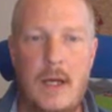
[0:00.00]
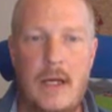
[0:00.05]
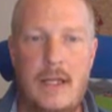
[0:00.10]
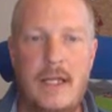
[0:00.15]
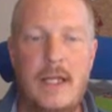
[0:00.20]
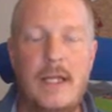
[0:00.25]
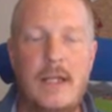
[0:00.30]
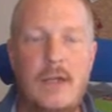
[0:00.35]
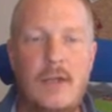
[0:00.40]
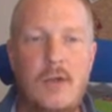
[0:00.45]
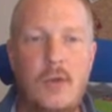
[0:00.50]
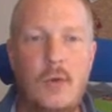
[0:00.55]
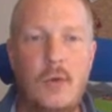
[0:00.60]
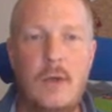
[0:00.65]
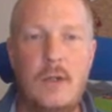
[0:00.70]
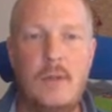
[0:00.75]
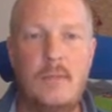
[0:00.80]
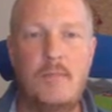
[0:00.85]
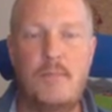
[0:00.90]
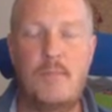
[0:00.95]
I didn't
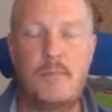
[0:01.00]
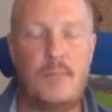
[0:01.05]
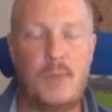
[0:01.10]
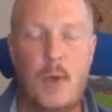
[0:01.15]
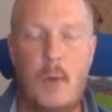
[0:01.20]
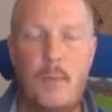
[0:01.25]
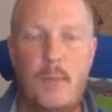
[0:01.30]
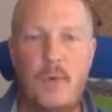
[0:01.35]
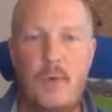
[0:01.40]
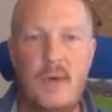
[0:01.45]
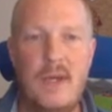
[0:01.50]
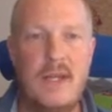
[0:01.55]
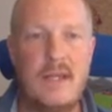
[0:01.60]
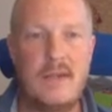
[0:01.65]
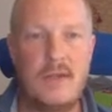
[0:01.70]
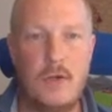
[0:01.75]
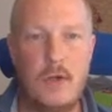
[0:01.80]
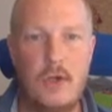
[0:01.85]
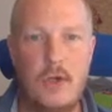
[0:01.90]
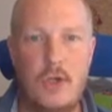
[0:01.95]
do a proper
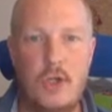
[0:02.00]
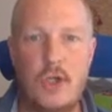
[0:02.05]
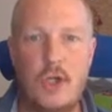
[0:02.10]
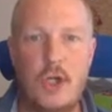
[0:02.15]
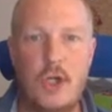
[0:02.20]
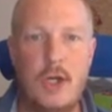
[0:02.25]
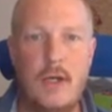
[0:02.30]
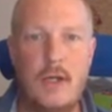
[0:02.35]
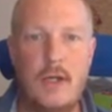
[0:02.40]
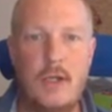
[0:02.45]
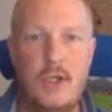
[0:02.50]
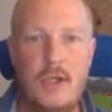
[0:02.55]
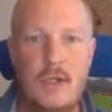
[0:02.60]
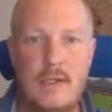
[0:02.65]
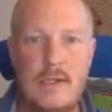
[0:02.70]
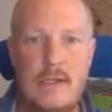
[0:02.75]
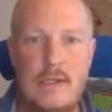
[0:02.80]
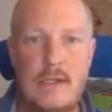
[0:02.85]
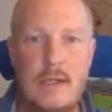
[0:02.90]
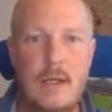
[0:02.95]
research. I
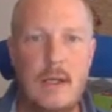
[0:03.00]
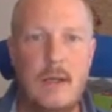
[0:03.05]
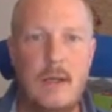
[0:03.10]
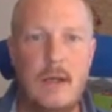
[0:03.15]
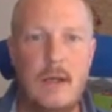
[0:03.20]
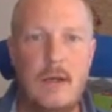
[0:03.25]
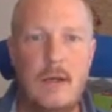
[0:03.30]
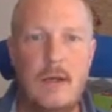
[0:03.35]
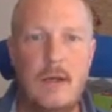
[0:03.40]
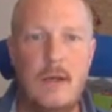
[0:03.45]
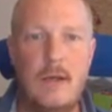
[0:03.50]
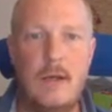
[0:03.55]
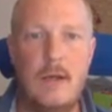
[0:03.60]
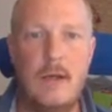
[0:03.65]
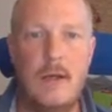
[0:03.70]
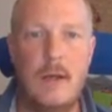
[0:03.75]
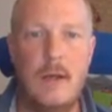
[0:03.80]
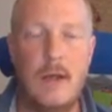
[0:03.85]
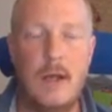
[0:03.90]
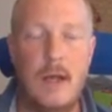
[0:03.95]
just
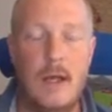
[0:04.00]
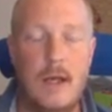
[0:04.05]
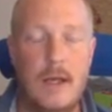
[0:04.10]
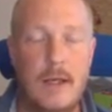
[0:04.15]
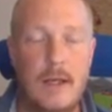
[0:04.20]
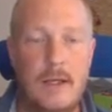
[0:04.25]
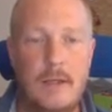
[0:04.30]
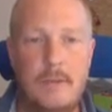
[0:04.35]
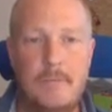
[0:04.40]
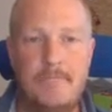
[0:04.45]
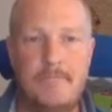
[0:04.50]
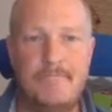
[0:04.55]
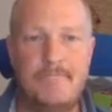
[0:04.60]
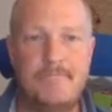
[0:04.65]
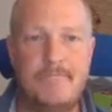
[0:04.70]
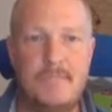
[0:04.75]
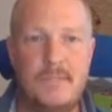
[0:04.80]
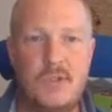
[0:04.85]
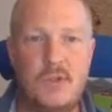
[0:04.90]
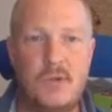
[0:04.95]

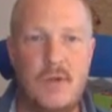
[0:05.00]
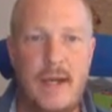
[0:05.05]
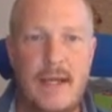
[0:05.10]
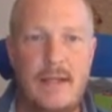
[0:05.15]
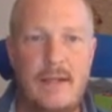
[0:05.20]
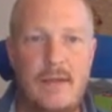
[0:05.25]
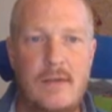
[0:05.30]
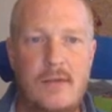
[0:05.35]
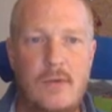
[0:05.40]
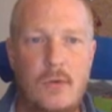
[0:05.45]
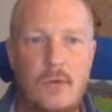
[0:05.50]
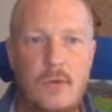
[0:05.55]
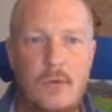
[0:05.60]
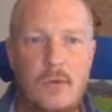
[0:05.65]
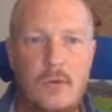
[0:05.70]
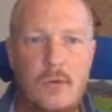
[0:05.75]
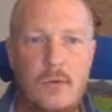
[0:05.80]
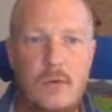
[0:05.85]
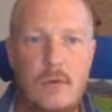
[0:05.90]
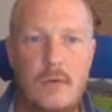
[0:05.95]
tried
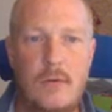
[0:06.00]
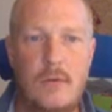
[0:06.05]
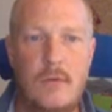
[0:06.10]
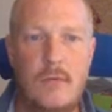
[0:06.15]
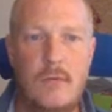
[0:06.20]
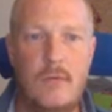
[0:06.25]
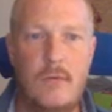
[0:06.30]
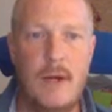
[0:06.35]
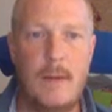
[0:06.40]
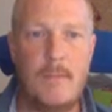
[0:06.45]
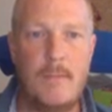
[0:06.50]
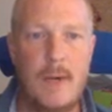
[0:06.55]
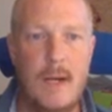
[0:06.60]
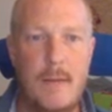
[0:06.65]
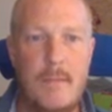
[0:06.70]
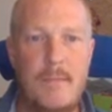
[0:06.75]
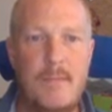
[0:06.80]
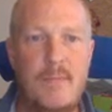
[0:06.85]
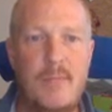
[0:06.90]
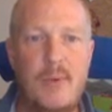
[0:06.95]
to wrap
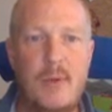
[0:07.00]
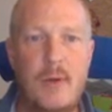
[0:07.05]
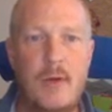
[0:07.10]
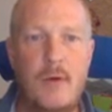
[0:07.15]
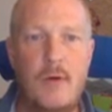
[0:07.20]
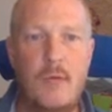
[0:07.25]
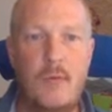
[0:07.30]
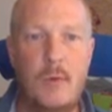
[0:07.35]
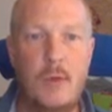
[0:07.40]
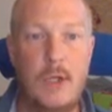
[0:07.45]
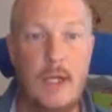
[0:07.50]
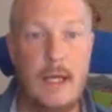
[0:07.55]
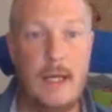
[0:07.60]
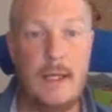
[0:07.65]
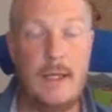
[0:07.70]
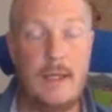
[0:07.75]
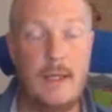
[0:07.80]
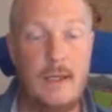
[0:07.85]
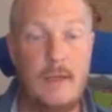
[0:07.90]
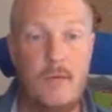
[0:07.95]
up what
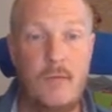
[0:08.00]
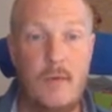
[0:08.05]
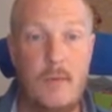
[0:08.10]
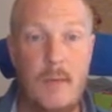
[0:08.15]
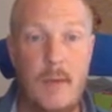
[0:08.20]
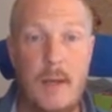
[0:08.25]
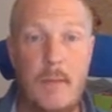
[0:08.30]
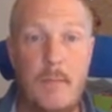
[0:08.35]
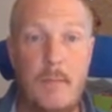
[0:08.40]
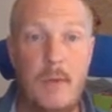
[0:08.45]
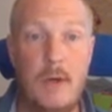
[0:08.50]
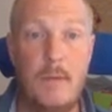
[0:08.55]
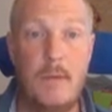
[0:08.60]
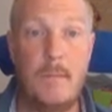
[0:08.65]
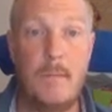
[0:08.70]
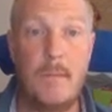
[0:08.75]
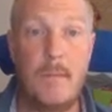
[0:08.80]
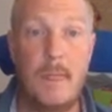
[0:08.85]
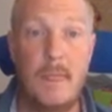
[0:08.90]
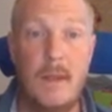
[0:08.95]
I can
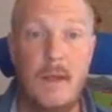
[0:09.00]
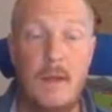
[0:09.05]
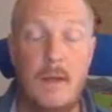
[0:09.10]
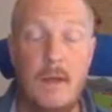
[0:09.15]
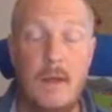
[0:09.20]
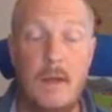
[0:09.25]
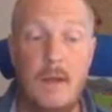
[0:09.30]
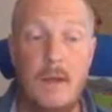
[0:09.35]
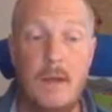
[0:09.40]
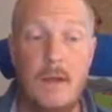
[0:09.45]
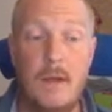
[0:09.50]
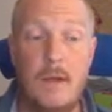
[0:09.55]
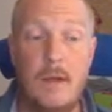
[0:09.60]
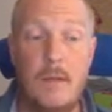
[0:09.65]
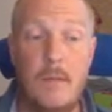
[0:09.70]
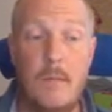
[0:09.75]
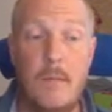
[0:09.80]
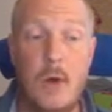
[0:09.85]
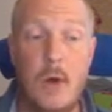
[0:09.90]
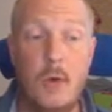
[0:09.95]
remember.
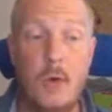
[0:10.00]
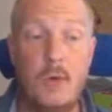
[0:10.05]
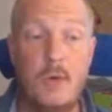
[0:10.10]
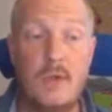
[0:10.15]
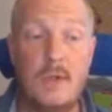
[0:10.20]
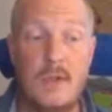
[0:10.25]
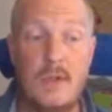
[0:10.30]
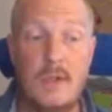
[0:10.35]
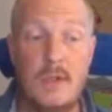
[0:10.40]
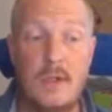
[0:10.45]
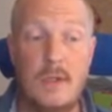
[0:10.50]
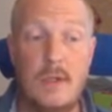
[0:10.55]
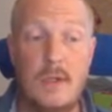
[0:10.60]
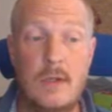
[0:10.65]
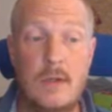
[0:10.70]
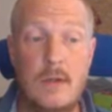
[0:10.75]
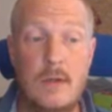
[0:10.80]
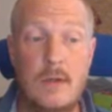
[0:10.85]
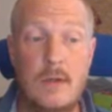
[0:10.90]
Most